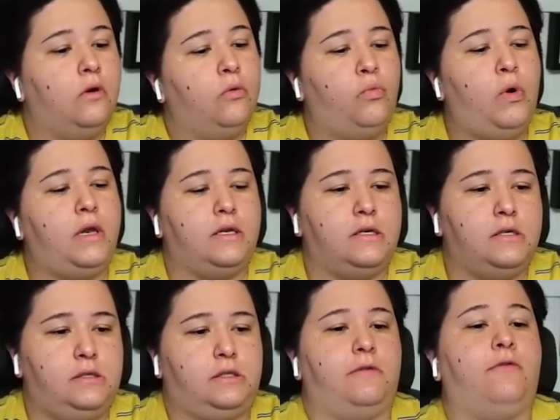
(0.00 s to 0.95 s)

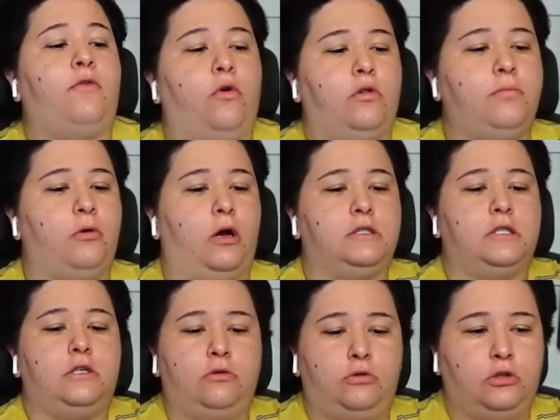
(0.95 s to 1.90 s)
Witness for the
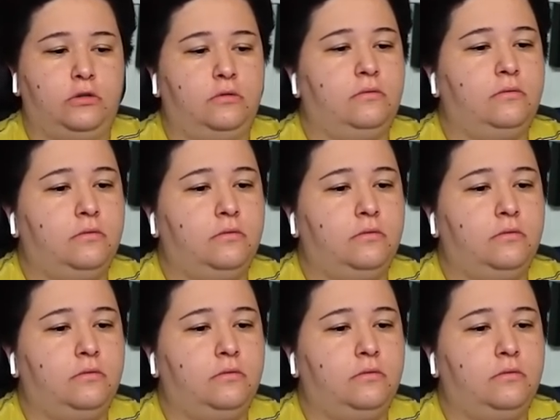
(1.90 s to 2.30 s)
Prosecution.